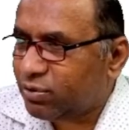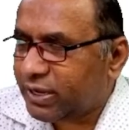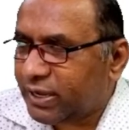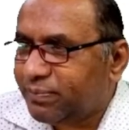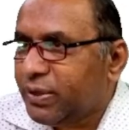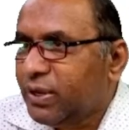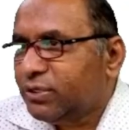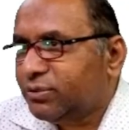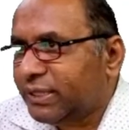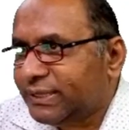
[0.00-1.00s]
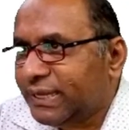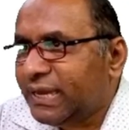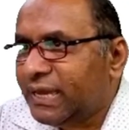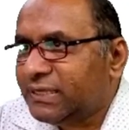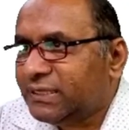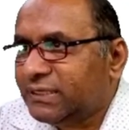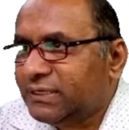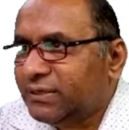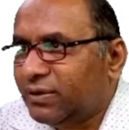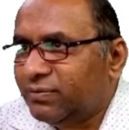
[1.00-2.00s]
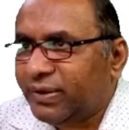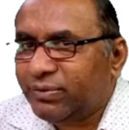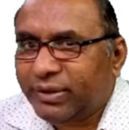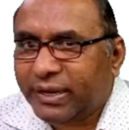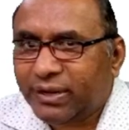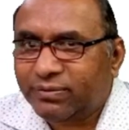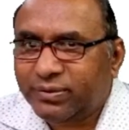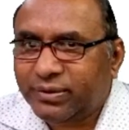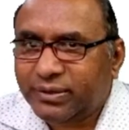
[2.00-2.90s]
Okay, so the thing is when we have